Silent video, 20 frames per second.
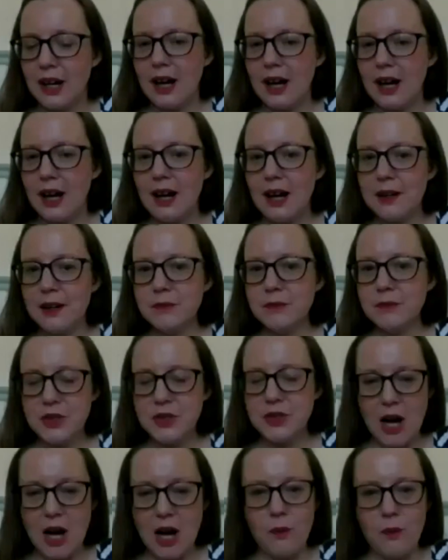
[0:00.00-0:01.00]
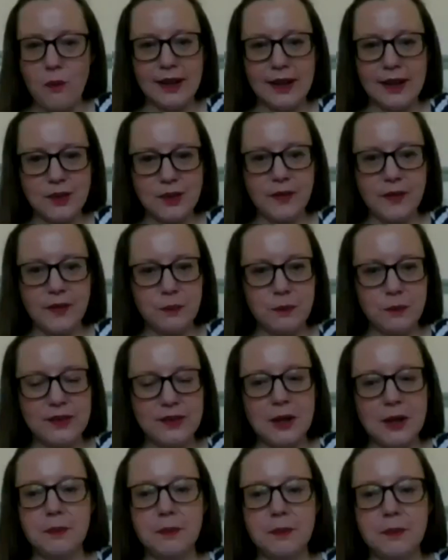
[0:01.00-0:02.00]
No, I don't think we
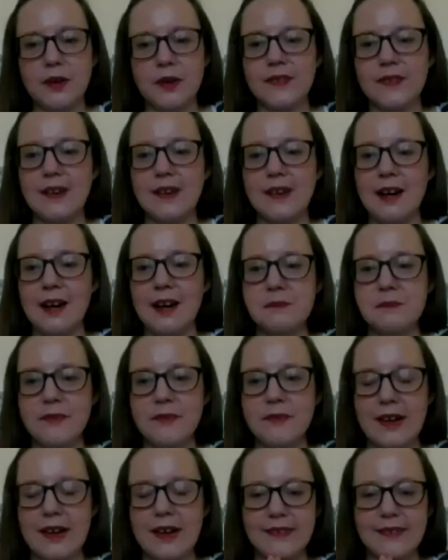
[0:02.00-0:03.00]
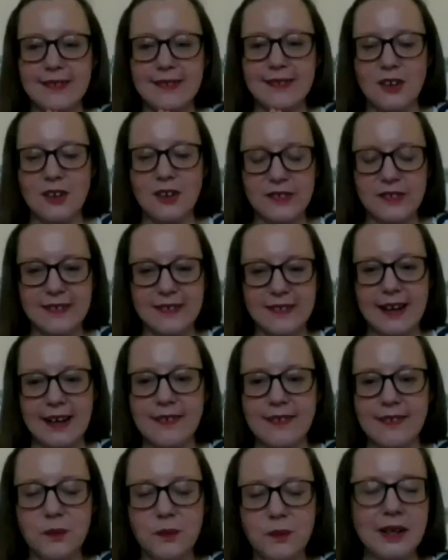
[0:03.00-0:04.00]
do, but that's not to say
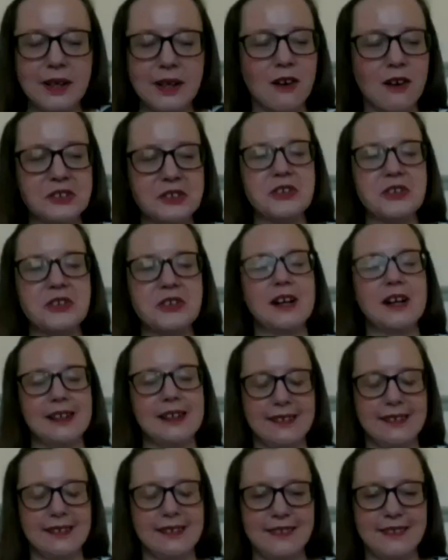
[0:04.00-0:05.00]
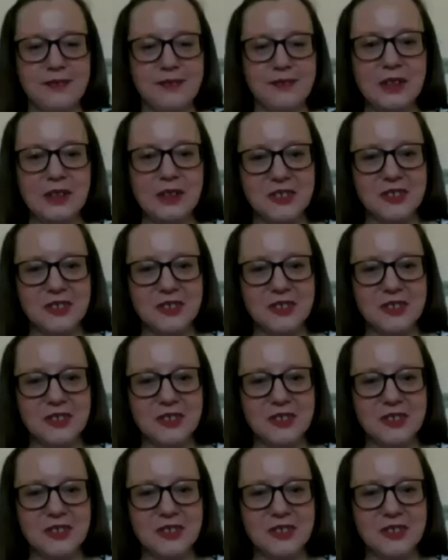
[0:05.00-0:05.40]
that we can't try in the future.